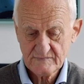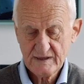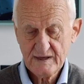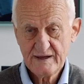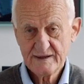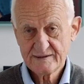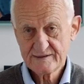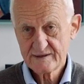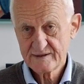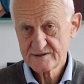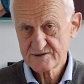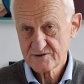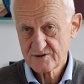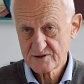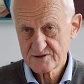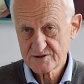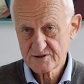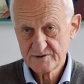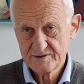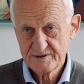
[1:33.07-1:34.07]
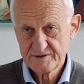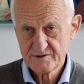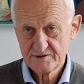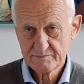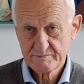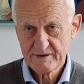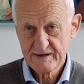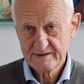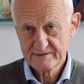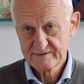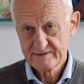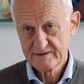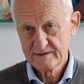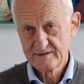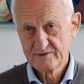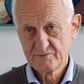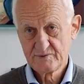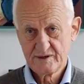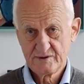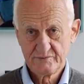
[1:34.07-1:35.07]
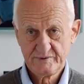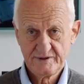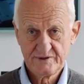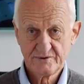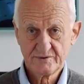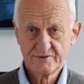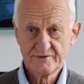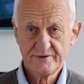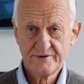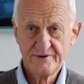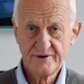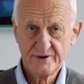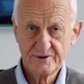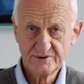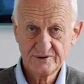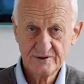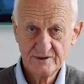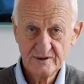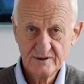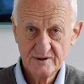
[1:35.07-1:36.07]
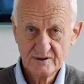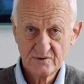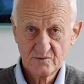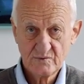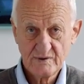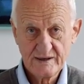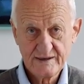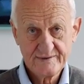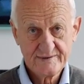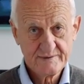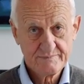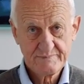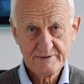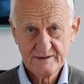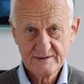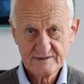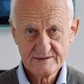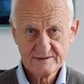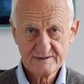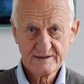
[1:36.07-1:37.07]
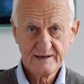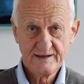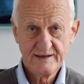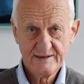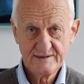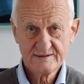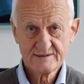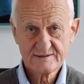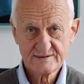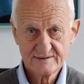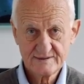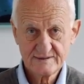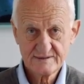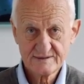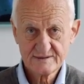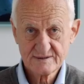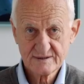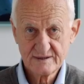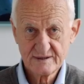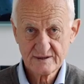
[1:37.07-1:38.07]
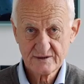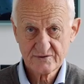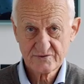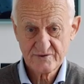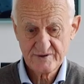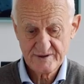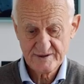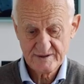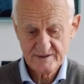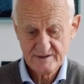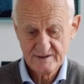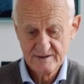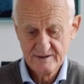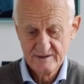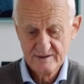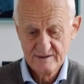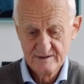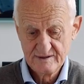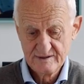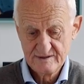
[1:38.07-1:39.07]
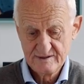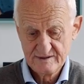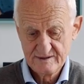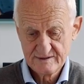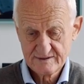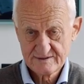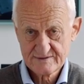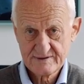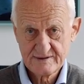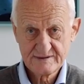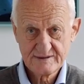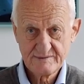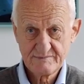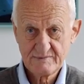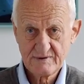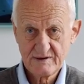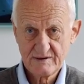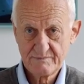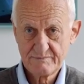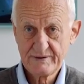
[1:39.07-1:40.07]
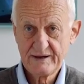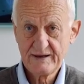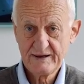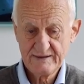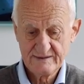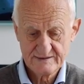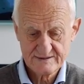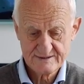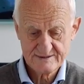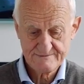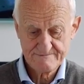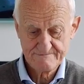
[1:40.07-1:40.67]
And there's also idiopathic, where we don't know why the patient has these chronic trigeminal pains.